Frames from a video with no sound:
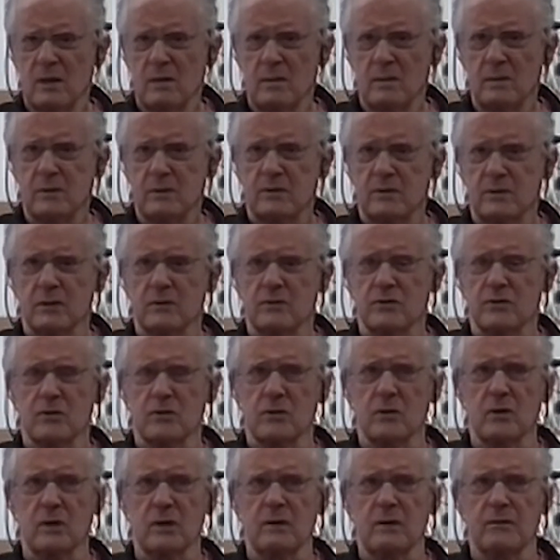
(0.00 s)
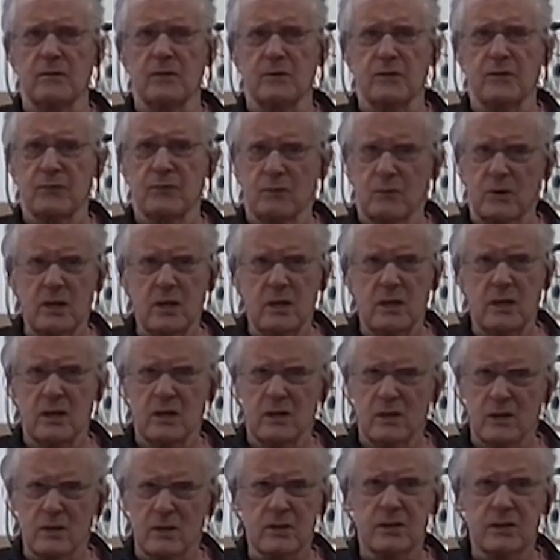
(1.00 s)
We took drawing for 3
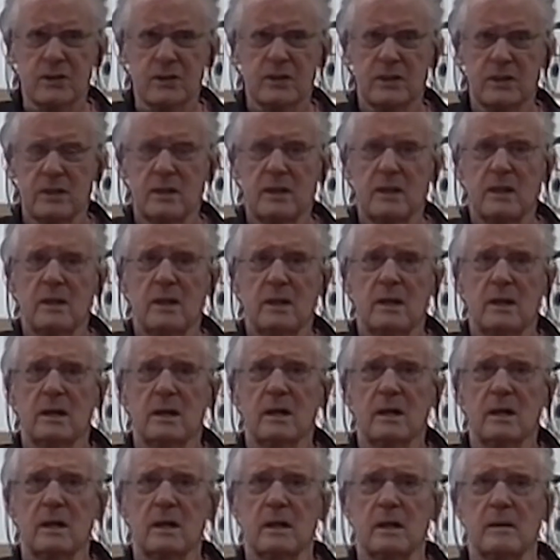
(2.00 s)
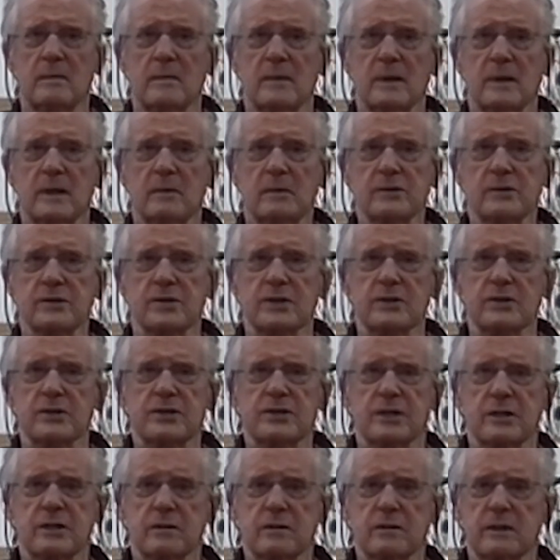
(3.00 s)
years. It was a
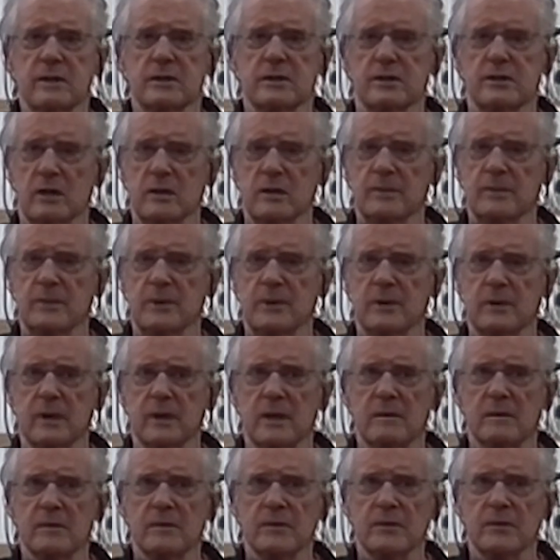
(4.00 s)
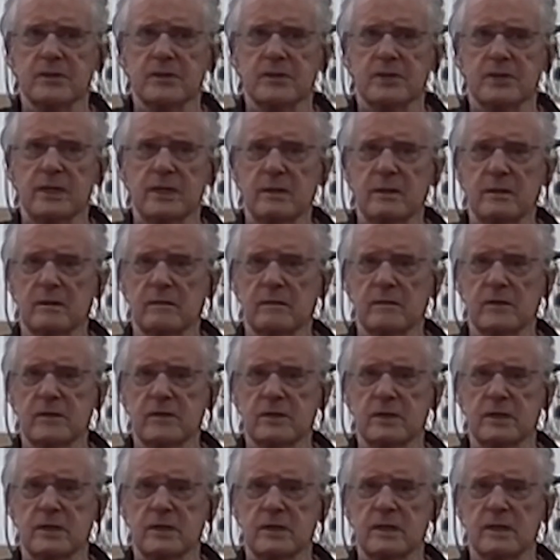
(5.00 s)
serious art program for a state
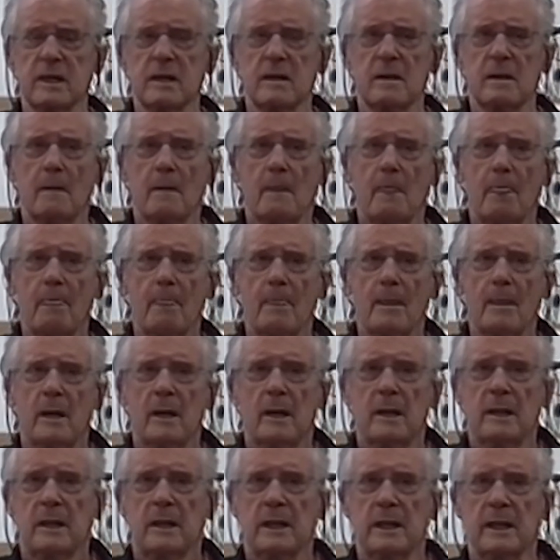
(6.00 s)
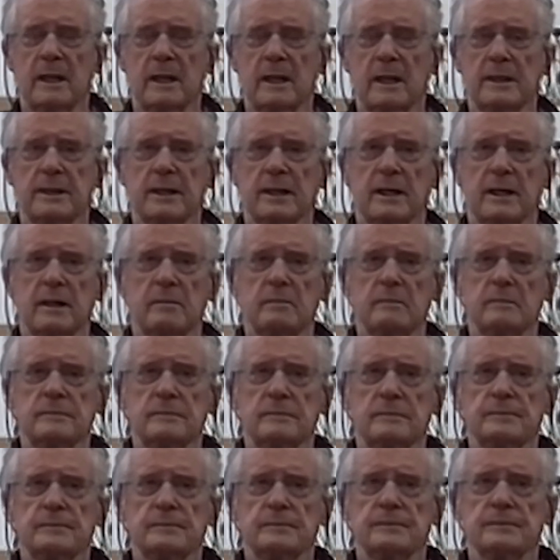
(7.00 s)
university, and
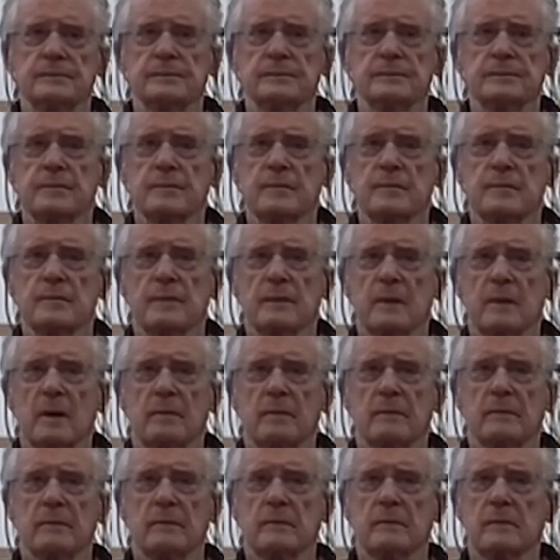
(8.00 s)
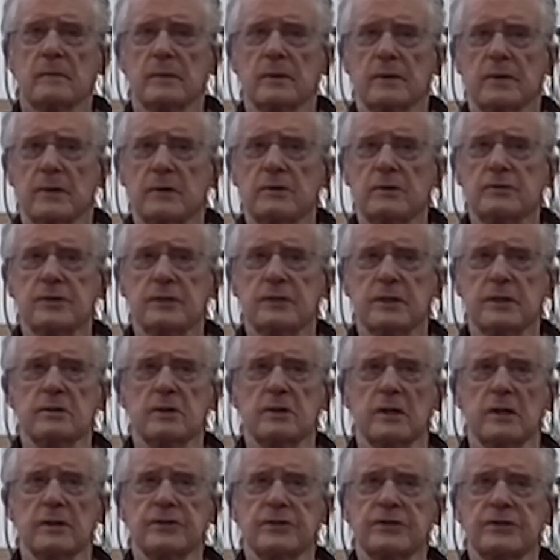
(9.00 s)
those things
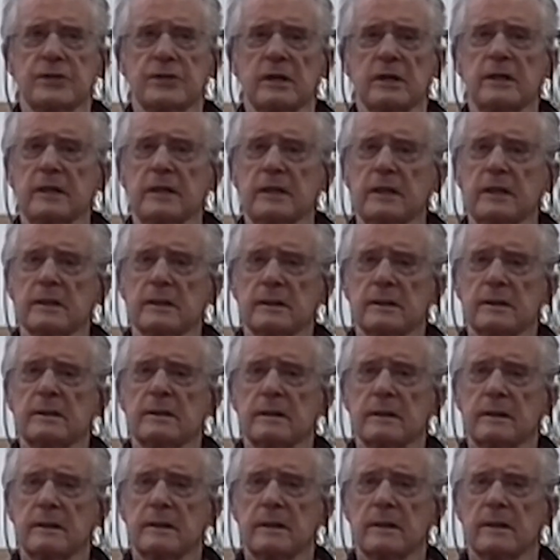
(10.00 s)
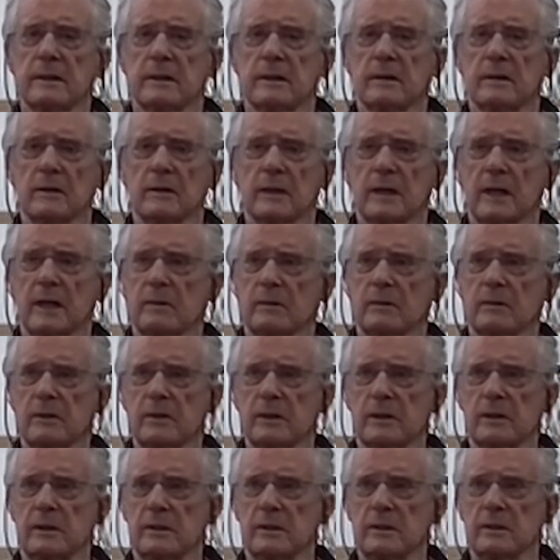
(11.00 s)
all sunk in. And I
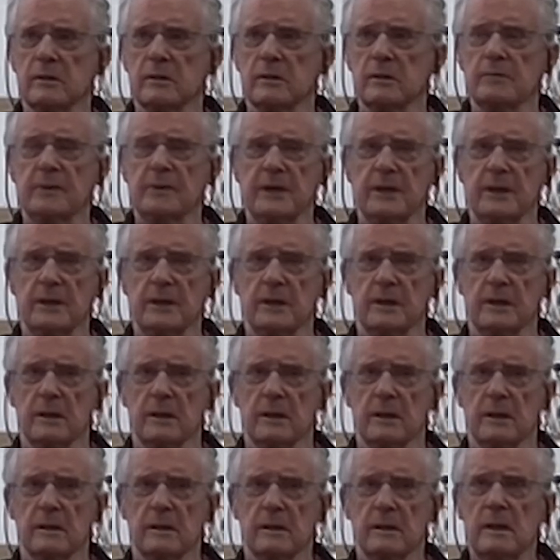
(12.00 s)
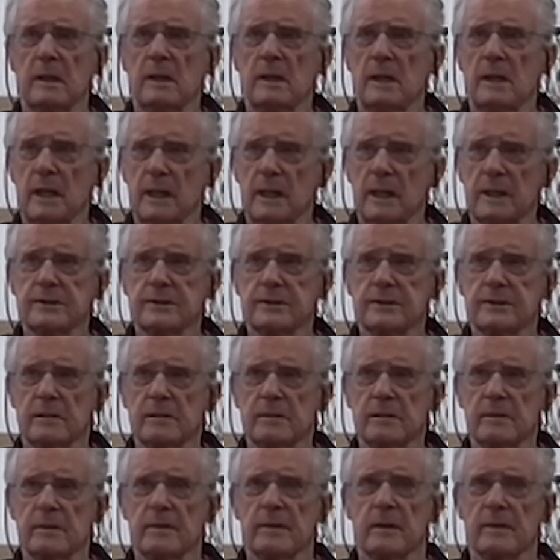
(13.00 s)
look at European art and
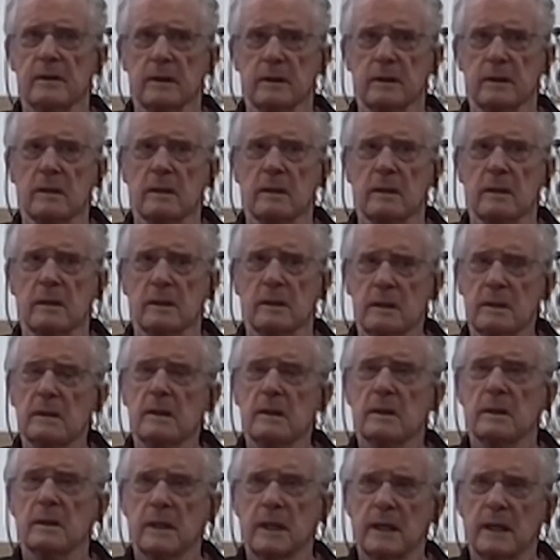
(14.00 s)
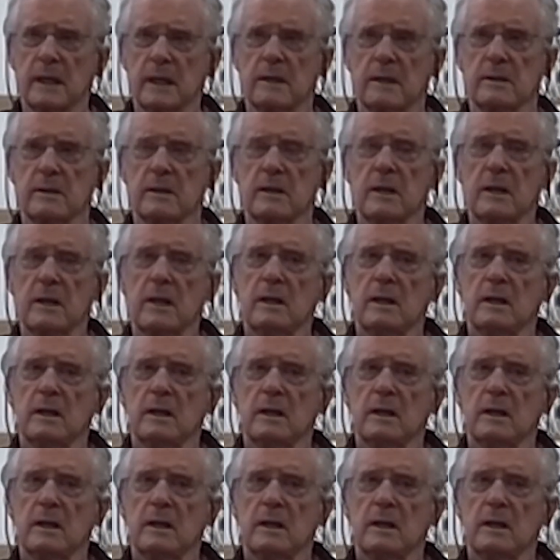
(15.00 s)
some American art, and